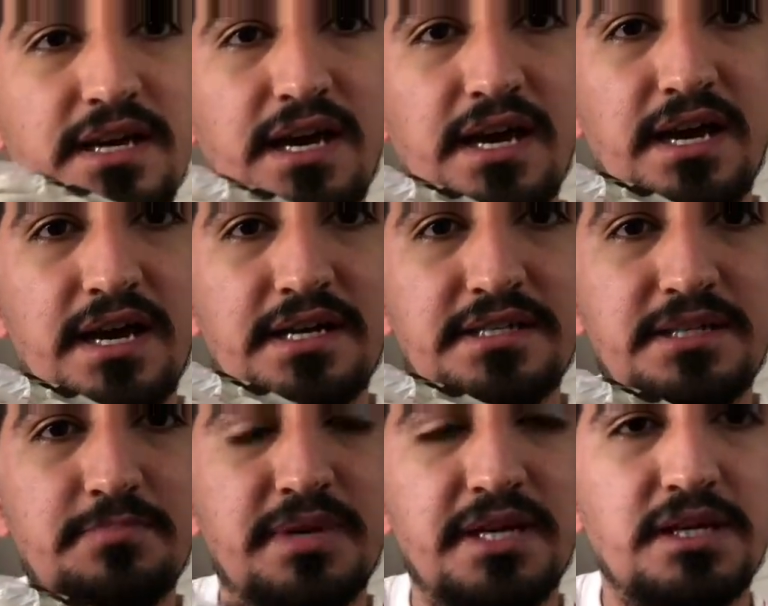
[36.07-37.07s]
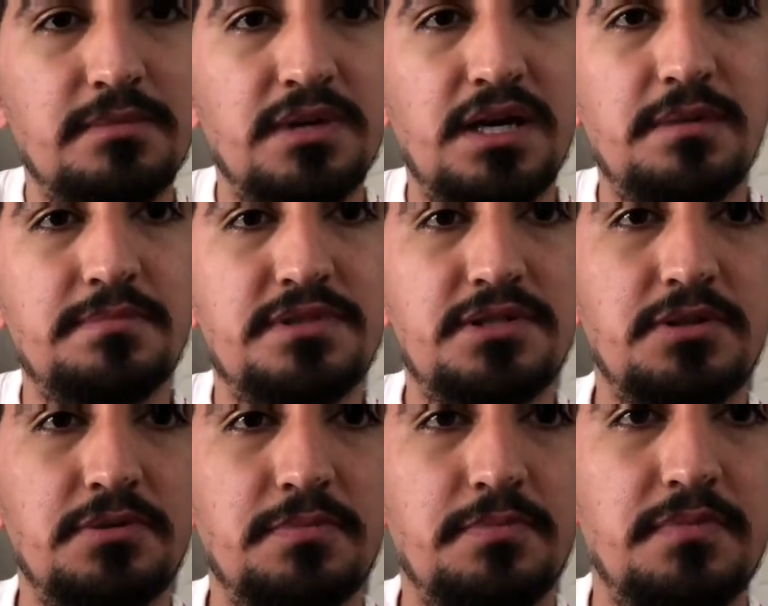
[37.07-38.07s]
I did pick them up to
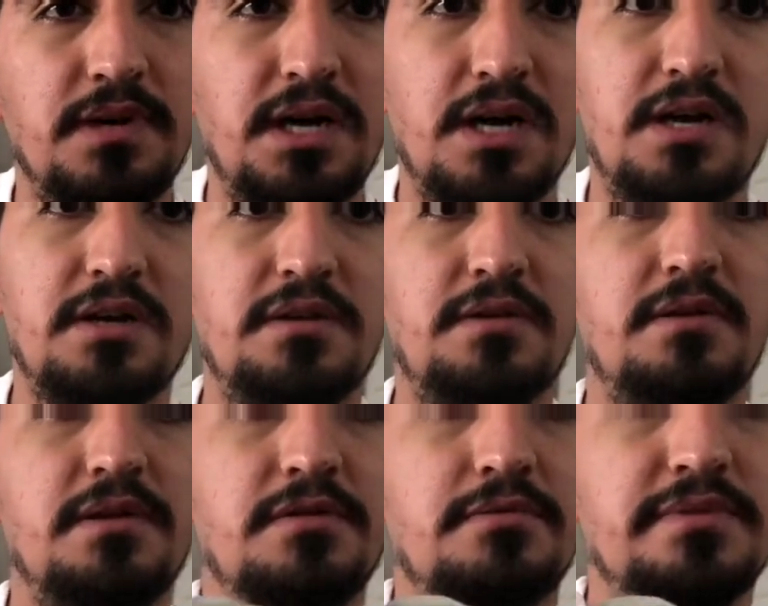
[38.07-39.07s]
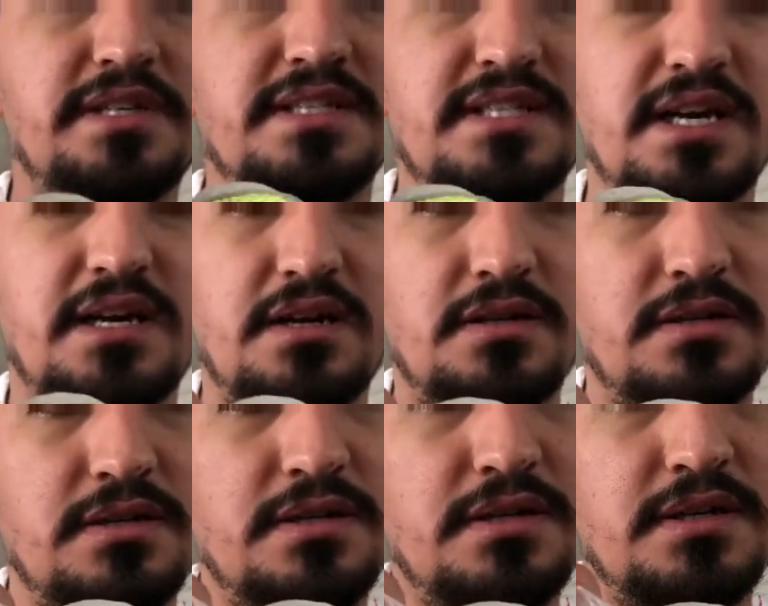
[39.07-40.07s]
resell,
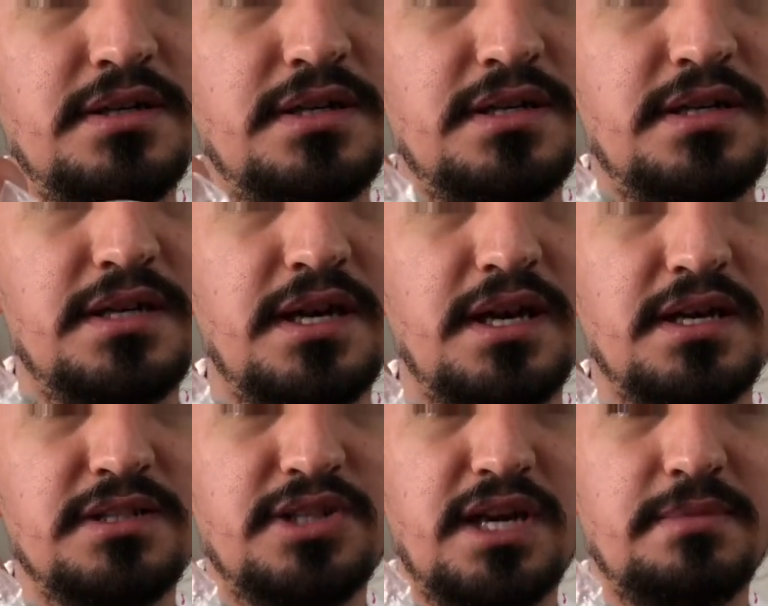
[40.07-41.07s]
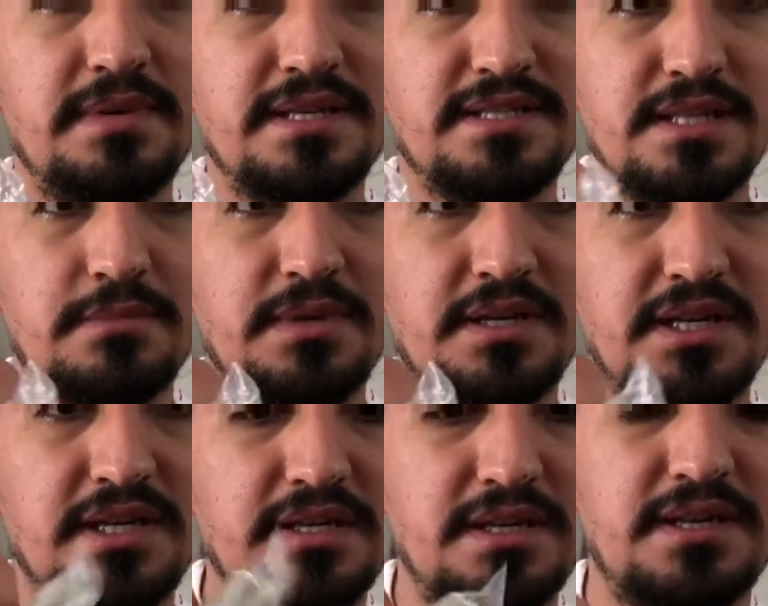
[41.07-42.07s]
try to make some money
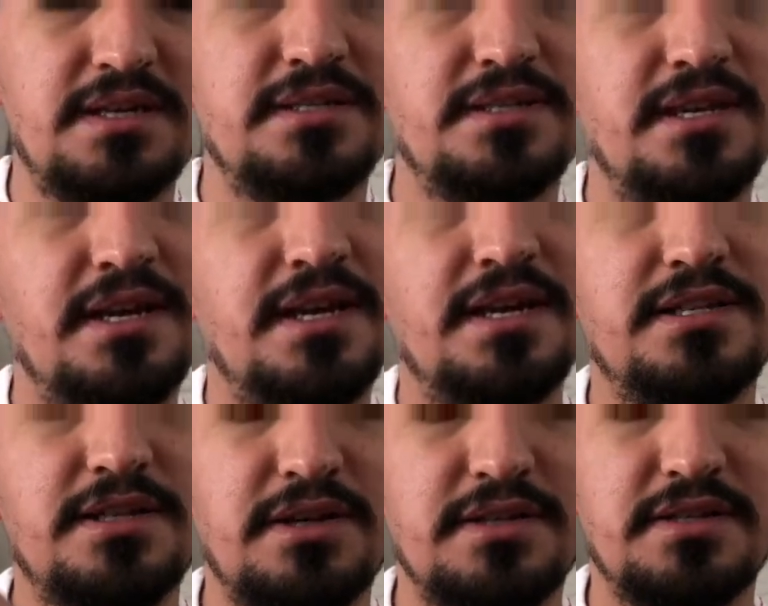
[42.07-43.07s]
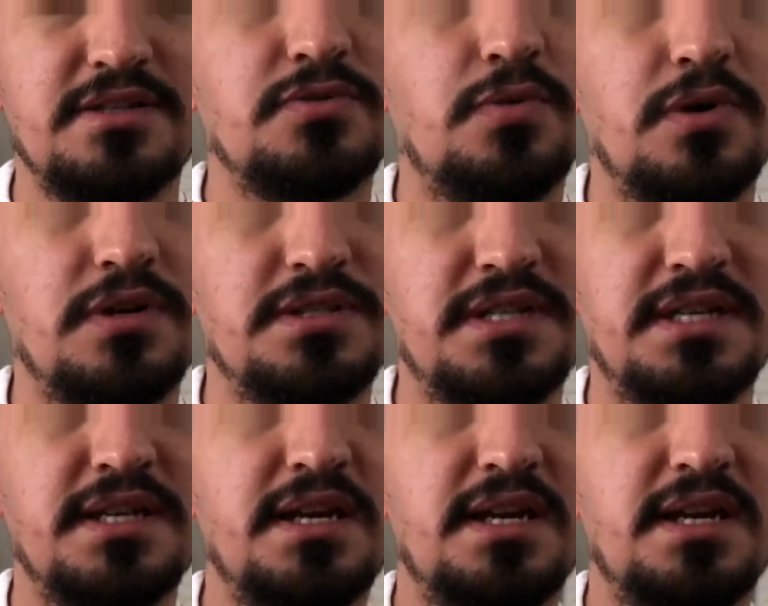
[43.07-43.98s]
during this quarantine.